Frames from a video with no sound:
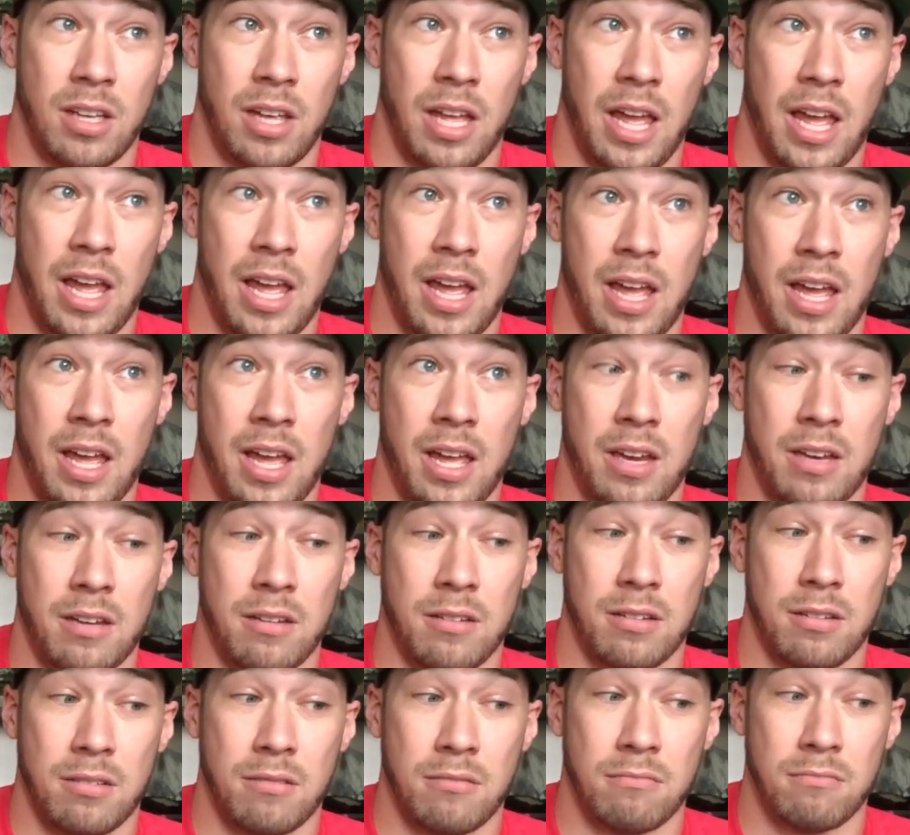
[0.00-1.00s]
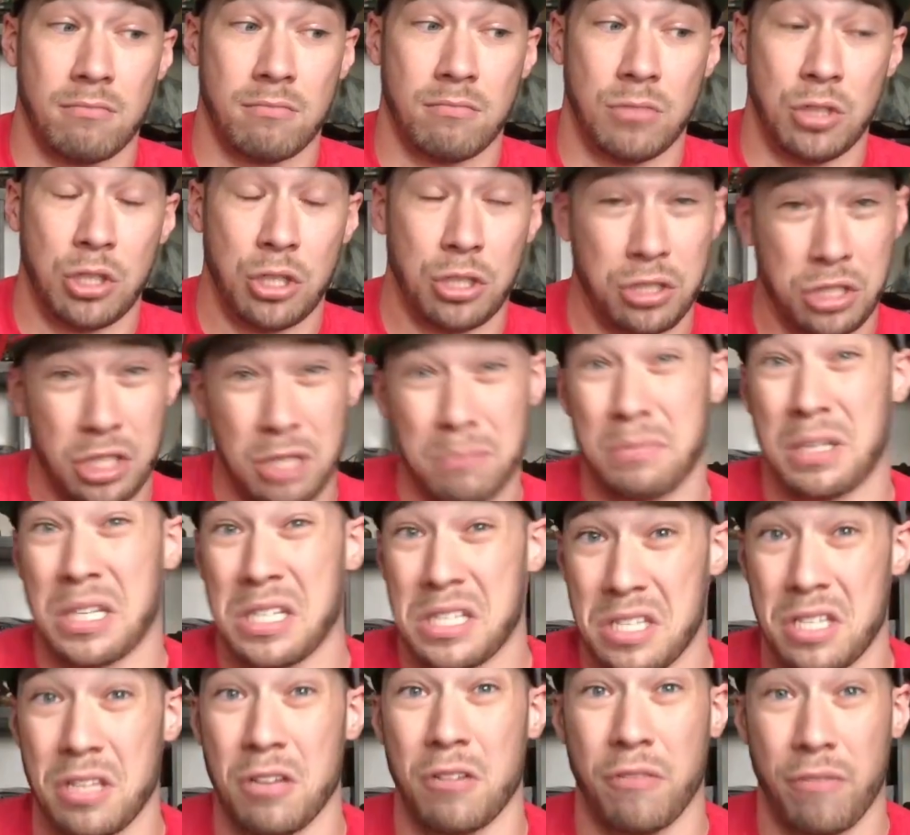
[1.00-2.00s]
and your gym could
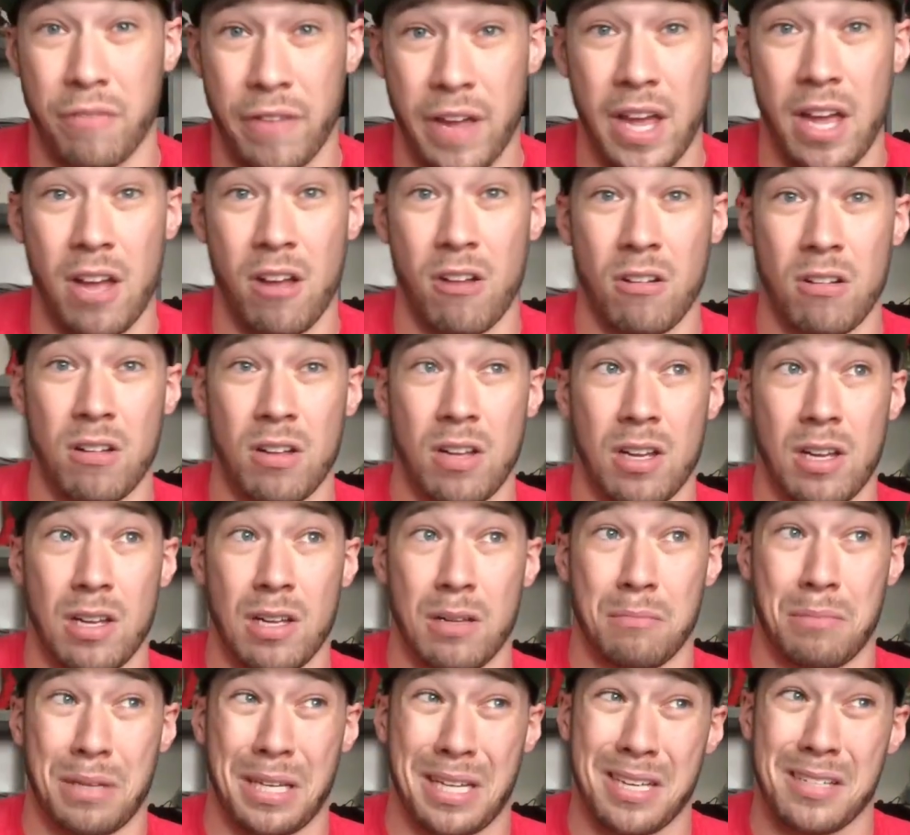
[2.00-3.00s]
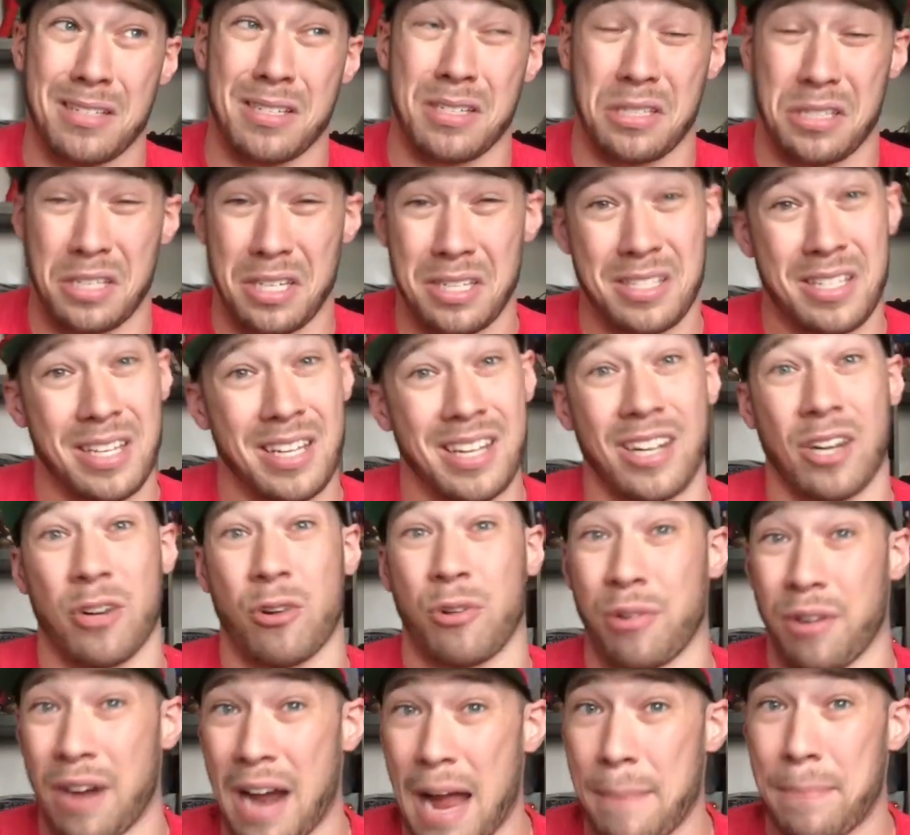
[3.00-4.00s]
still fail because it's just in a
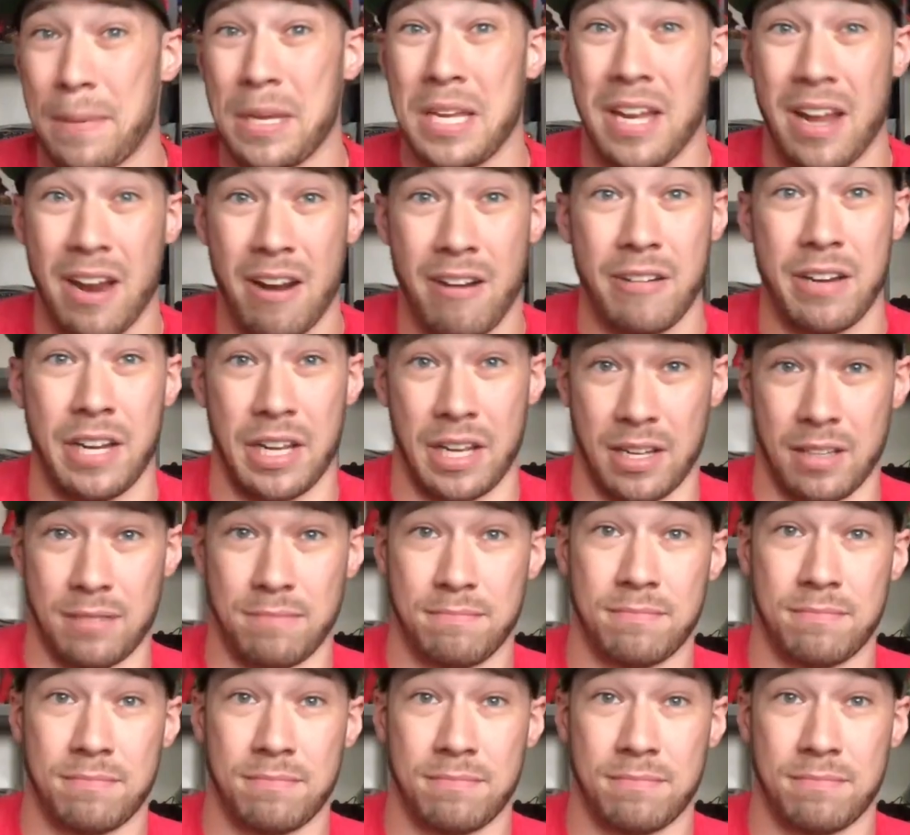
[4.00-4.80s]
crappy area.